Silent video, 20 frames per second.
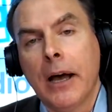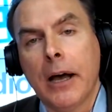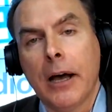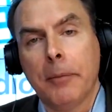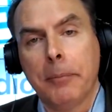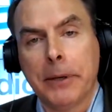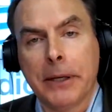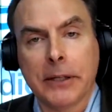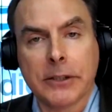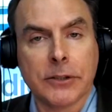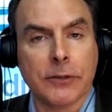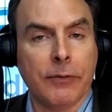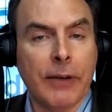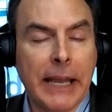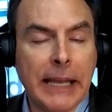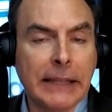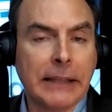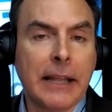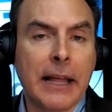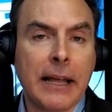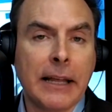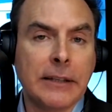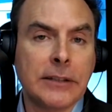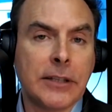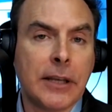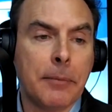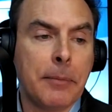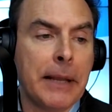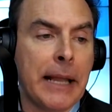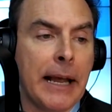because of headlines
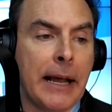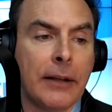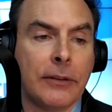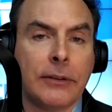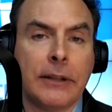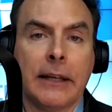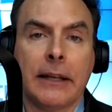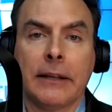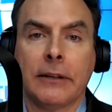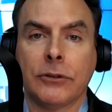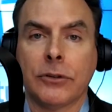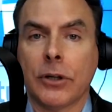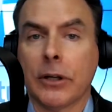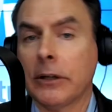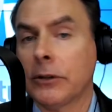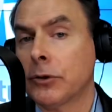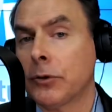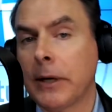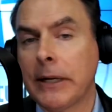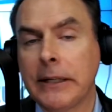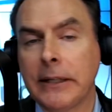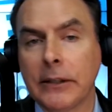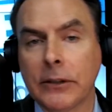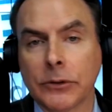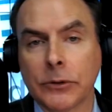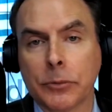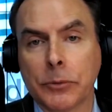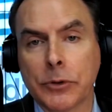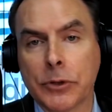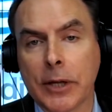coming out that trade
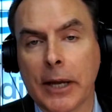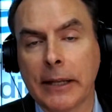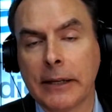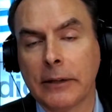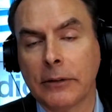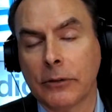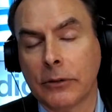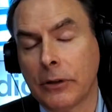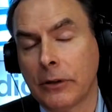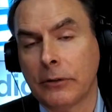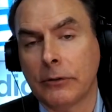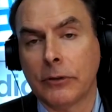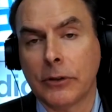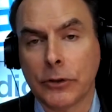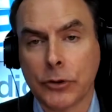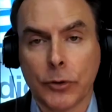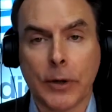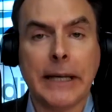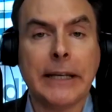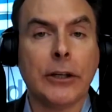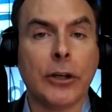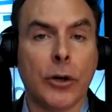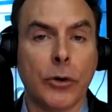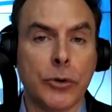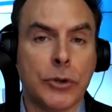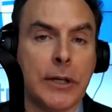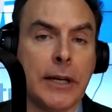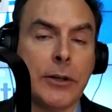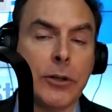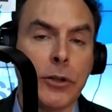deals with China, the trade
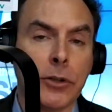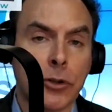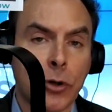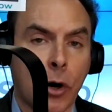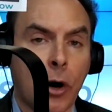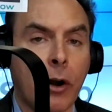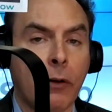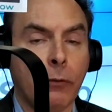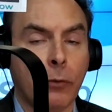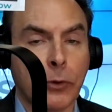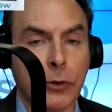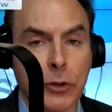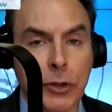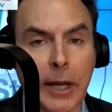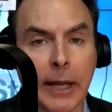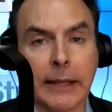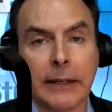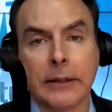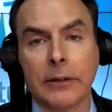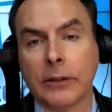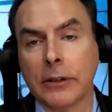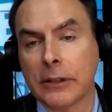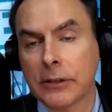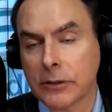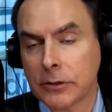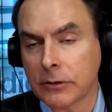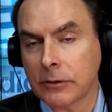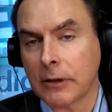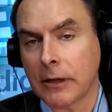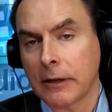negotiations are off with China on
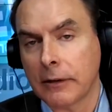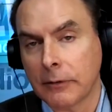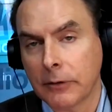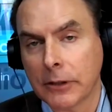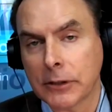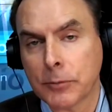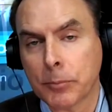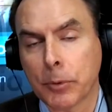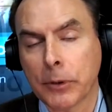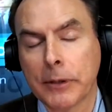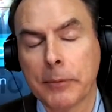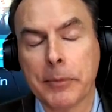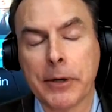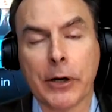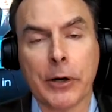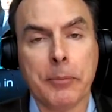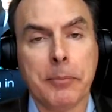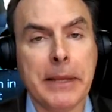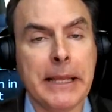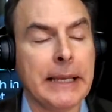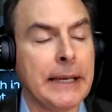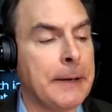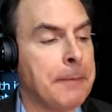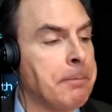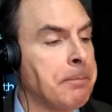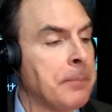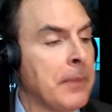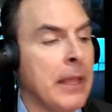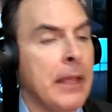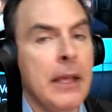this preliminary meeting.
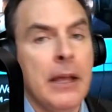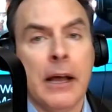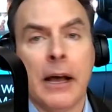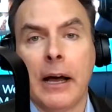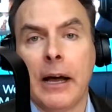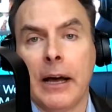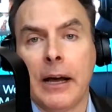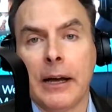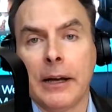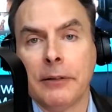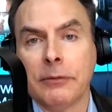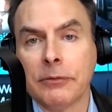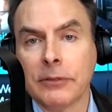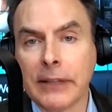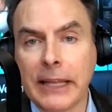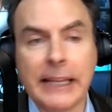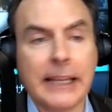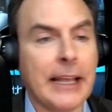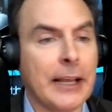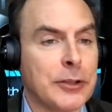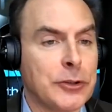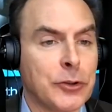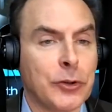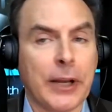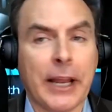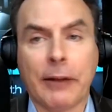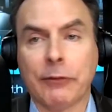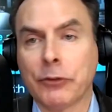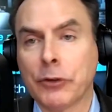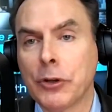Late
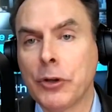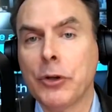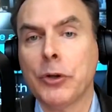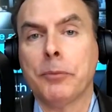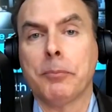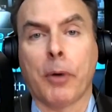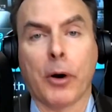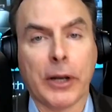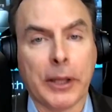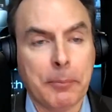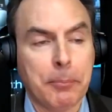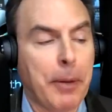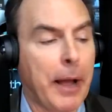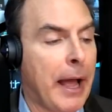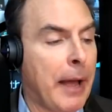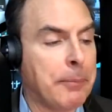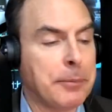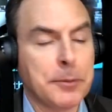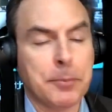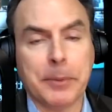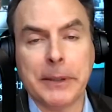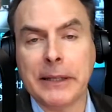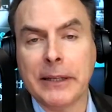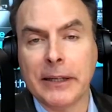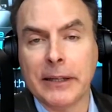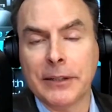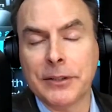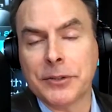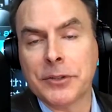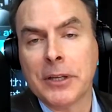yesterday afternoon, market pops
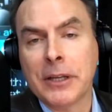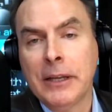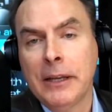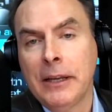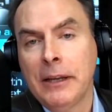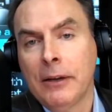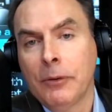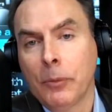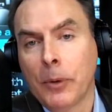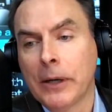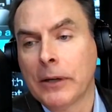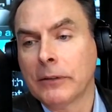because, well,